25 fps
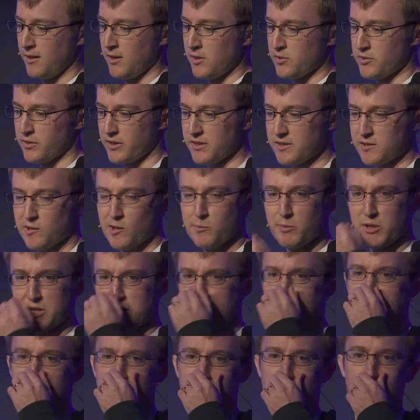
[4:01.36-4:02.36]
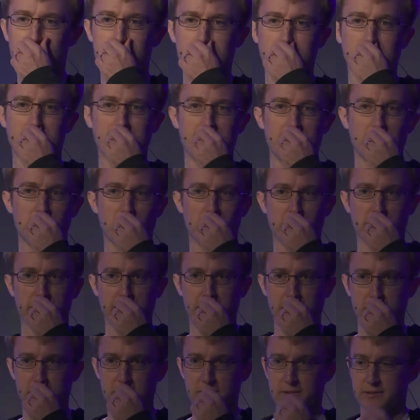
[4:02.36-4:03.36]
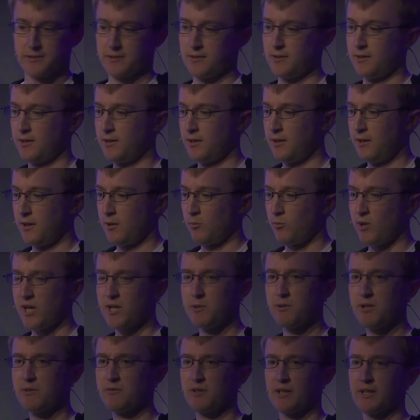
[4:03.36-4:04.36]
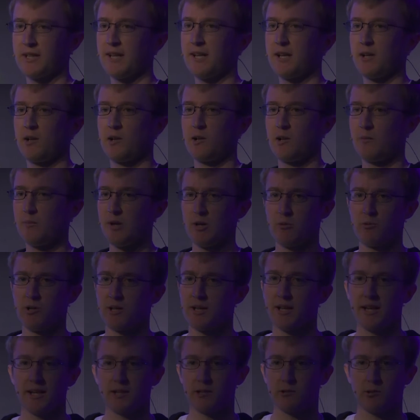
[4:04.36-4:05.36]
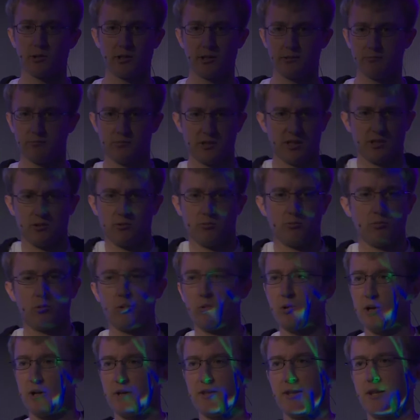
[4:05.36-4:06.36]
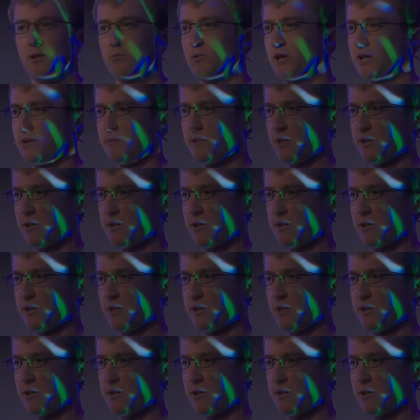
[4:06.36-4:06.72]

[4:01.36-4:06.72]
So let's start by deconstructing category leaders. Why do we even care about what category, like who are they, why do